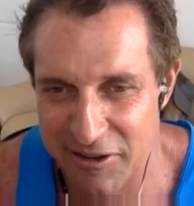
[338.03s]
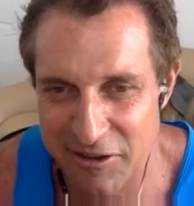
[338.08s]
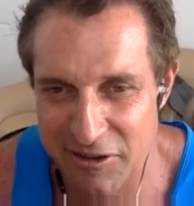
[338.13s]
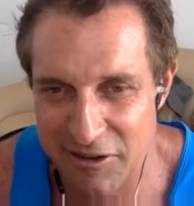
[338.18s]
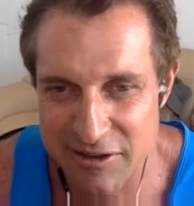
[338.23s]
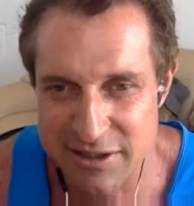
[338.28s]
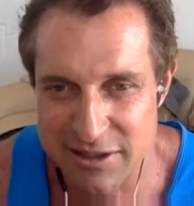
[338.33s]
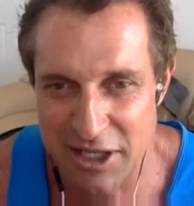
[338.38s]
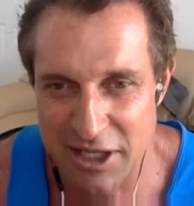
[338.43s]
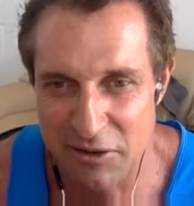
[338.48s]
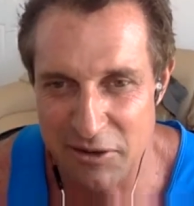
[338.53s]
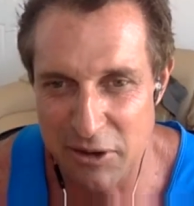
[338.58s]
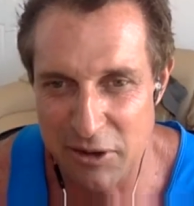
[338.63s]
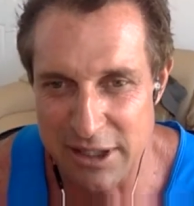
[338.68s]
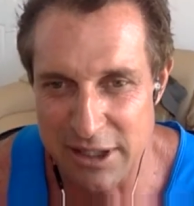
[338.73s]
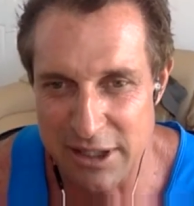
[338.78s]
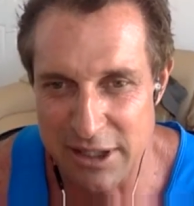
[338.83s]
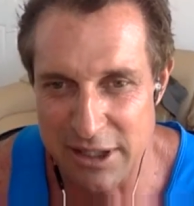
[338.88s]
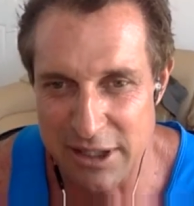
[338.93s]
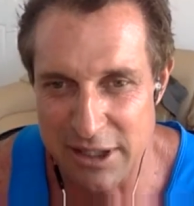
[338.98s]
it's kind of the way
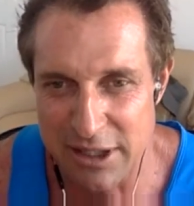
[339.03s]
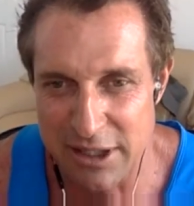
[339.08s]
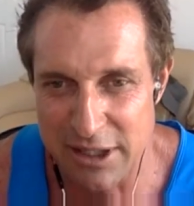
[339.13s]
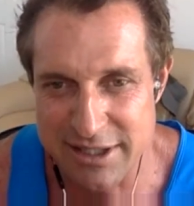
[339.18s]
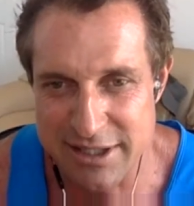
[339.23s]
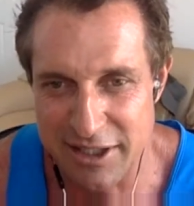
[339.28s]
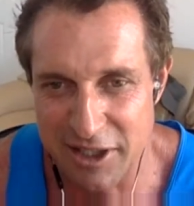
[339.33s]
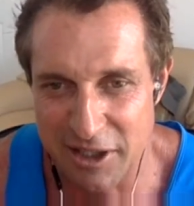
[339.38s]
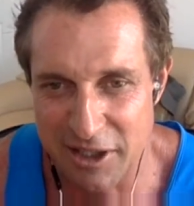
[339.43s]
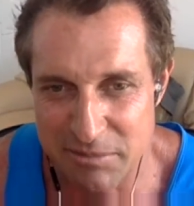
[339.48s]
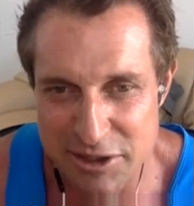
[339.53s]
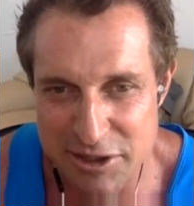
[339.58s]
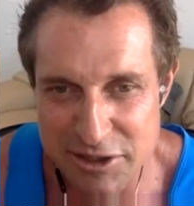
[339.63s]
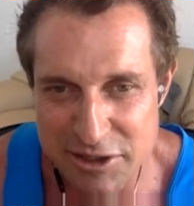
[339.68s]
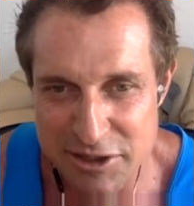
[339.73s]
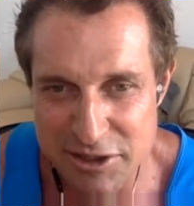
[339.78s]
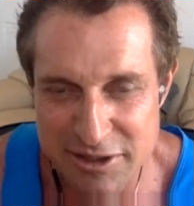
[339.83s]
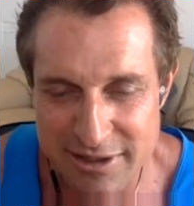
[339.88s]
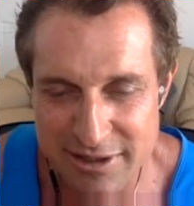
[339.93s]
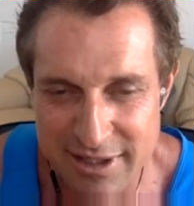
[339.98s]
it's set up
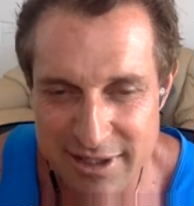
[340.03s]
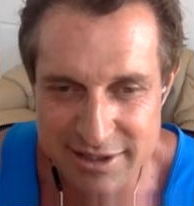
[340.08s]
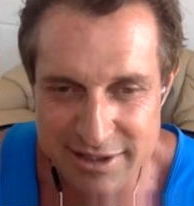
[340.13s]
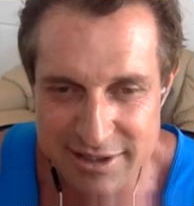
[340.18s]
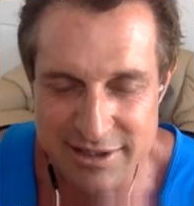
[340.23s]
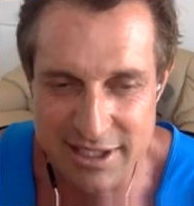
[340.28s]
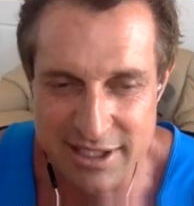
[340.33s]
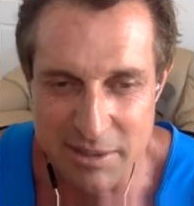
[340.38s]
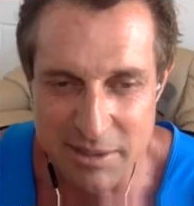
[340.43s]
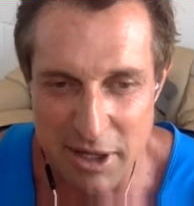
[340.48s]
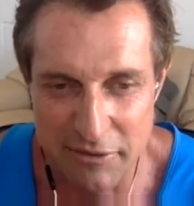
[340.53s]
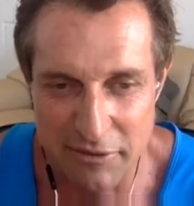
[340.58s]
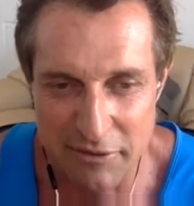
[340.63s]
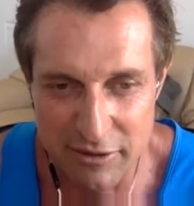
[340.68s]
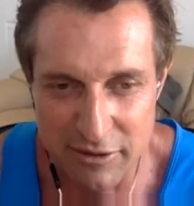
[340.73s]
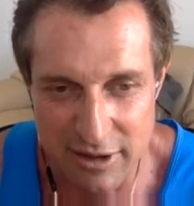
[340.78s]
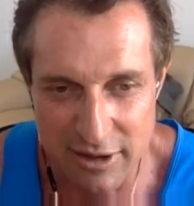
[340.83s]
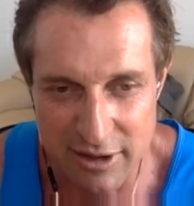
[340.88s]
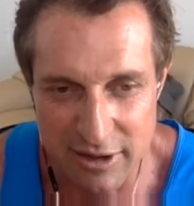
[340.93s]
because it's a team effort you know